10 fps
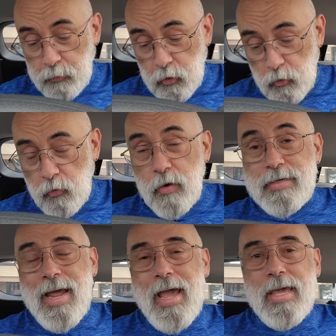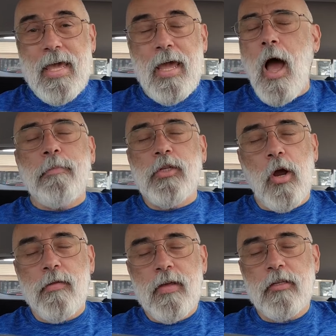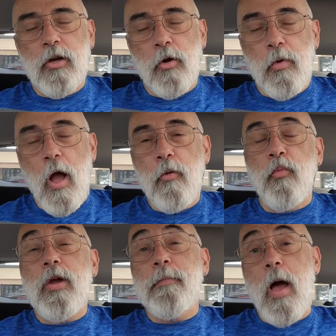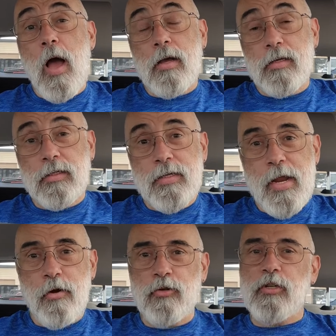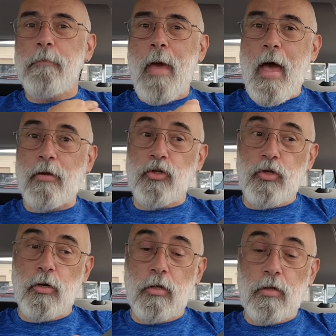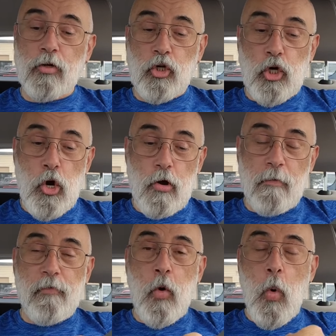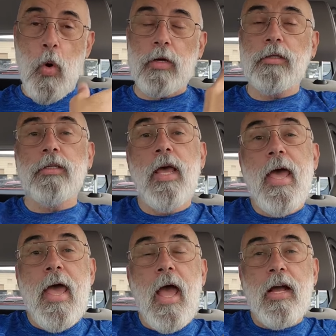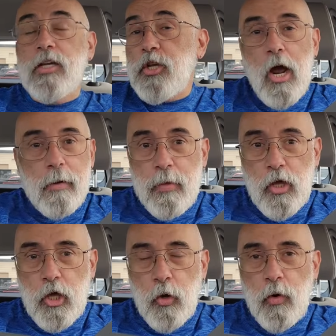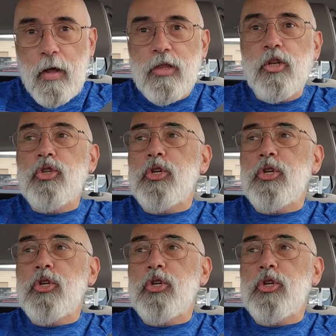blue Nike. I'm sorry, these are Reebok sneakers to match the shirt, of course, because you got to be cute at the